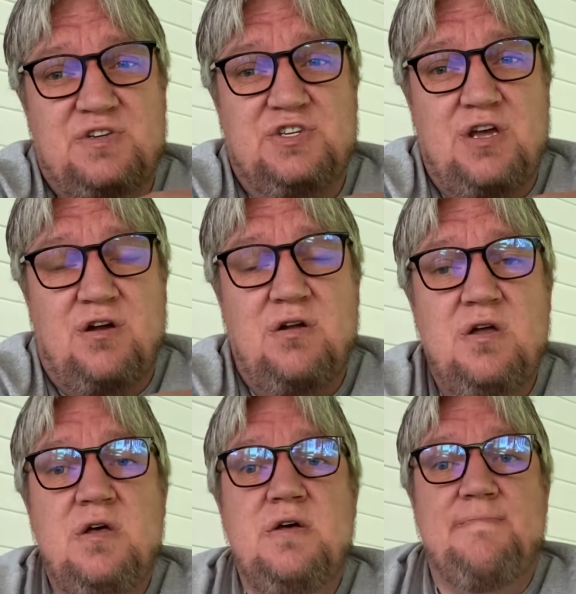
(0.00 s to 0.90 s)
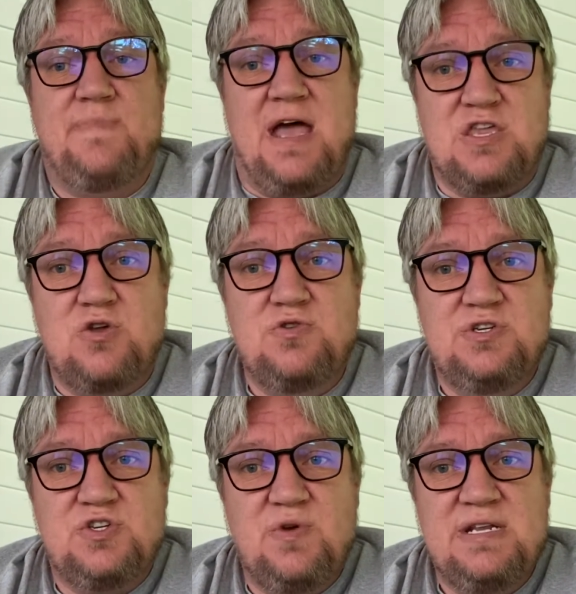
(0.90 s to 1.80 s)
year at Union
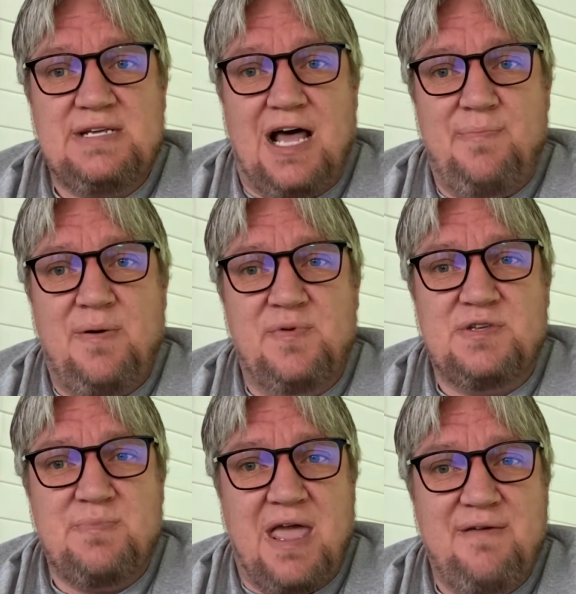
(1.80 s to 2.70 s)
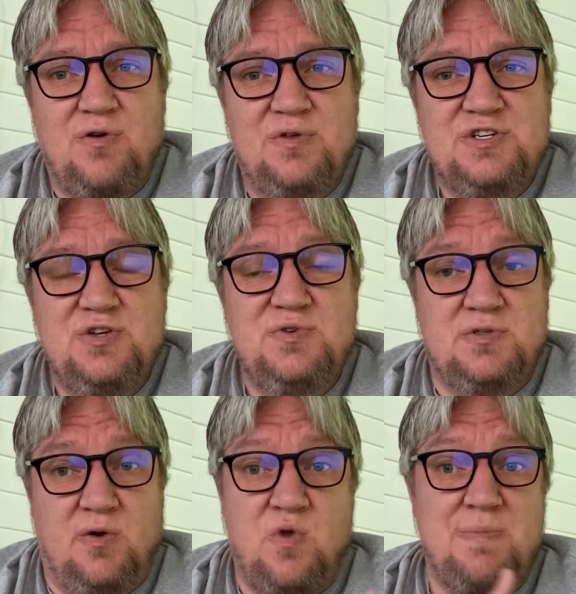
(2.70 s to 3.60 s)
Street to help out with some behavioral issues
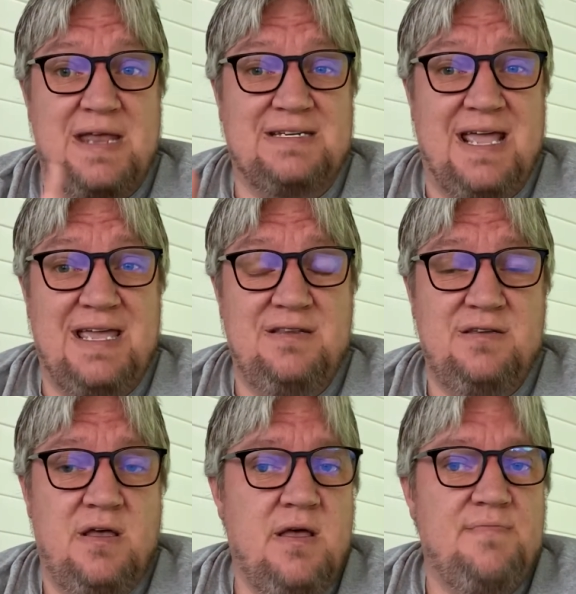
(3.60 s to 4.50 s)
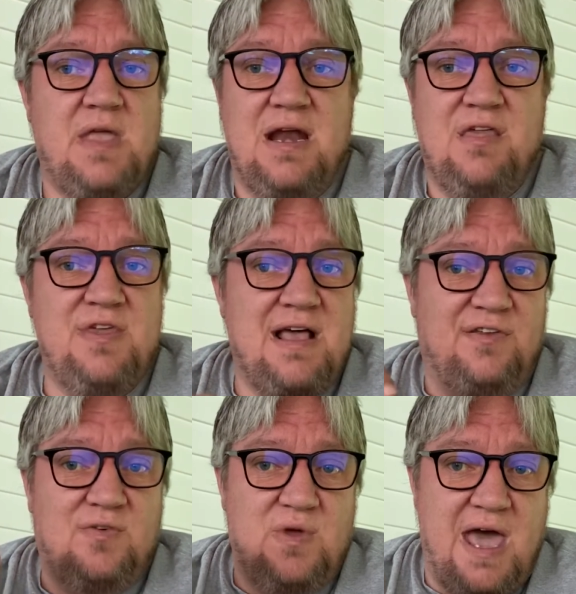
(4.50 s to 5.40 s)
that we maintained. Anything
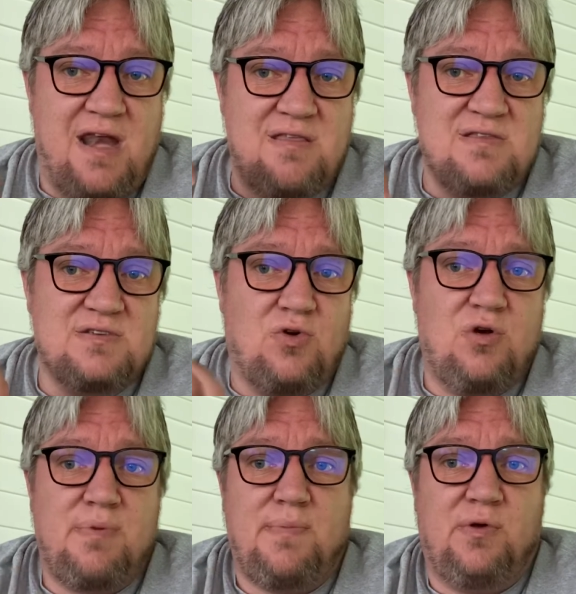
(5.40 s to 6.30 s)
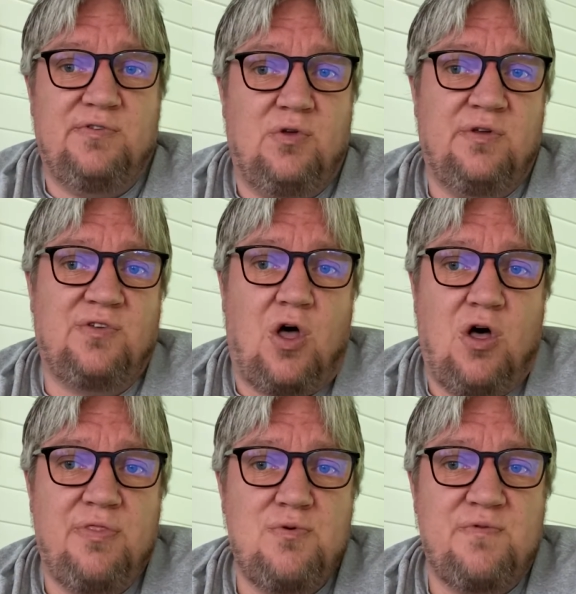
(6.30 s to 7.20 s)
else that we added in this current proposal is
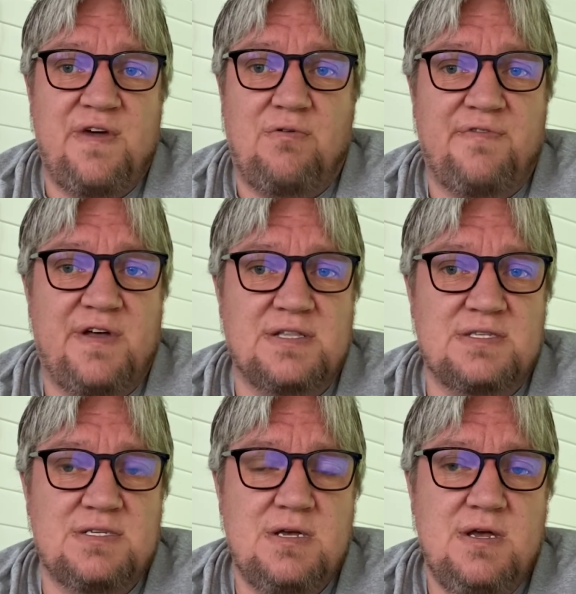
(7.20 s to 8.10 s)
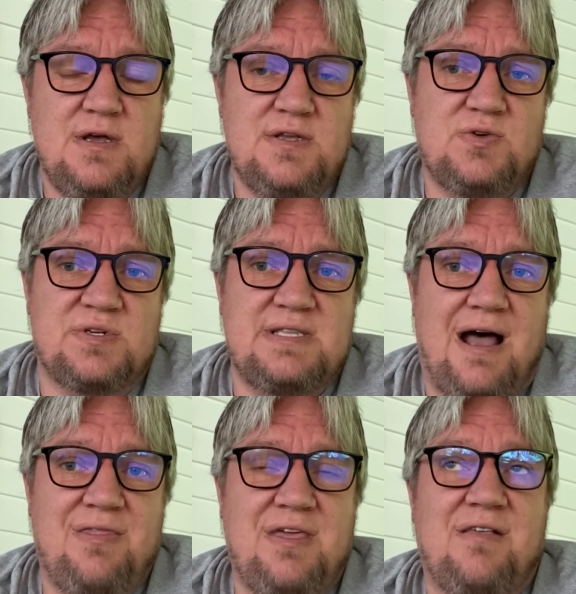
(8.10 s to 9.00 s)
all through federal funds. So it's
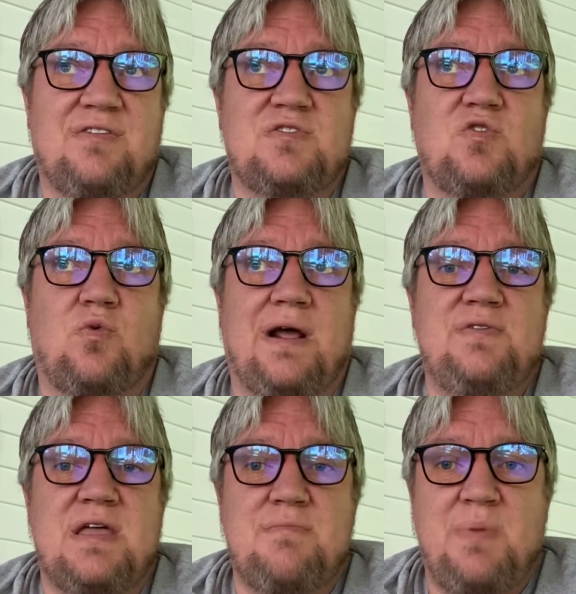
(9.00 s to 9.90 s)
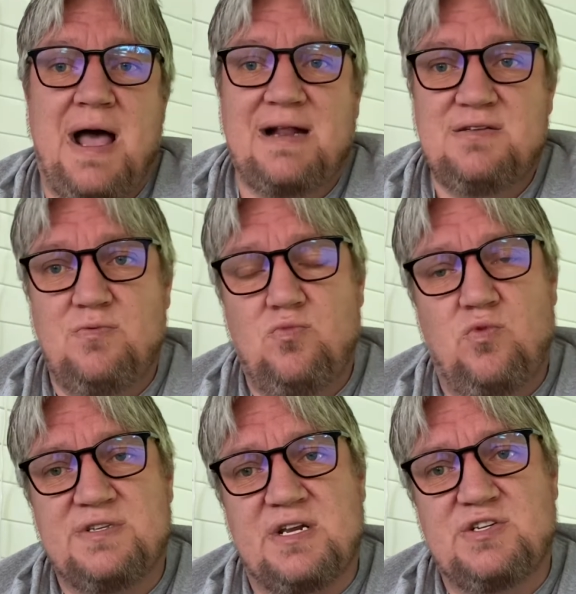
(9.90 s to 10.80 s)
not things that directly impact
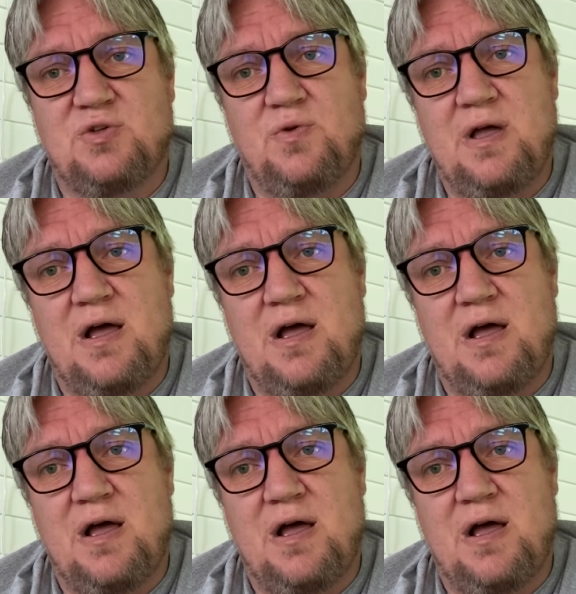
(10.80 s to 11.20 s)
residential